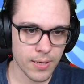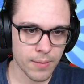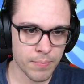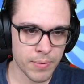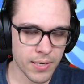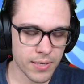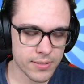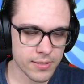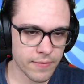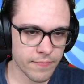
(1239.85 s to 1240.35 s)

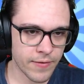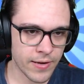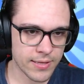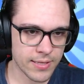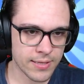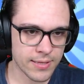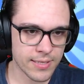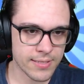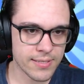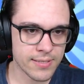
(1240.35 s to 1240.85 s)
Because the fact
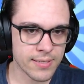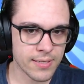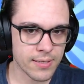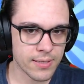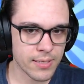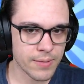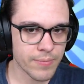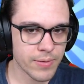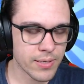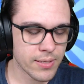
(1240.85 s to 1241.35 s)
that this is a
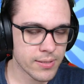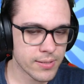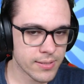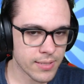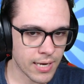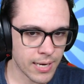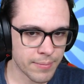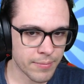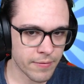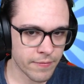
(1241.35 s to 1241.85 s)
limited
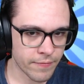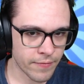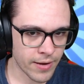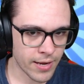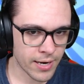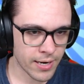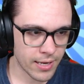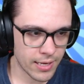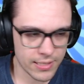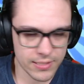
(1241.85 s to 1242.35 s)
time
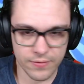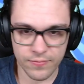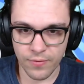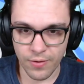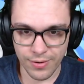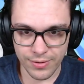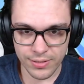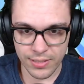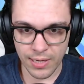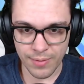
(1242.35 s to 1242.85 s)
event, as far
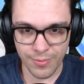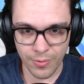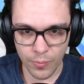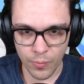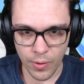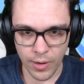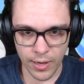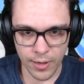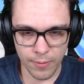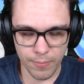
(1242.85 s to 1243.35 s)
as I'm
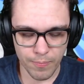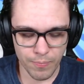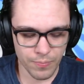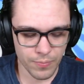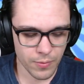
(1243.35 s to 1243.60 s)
aware,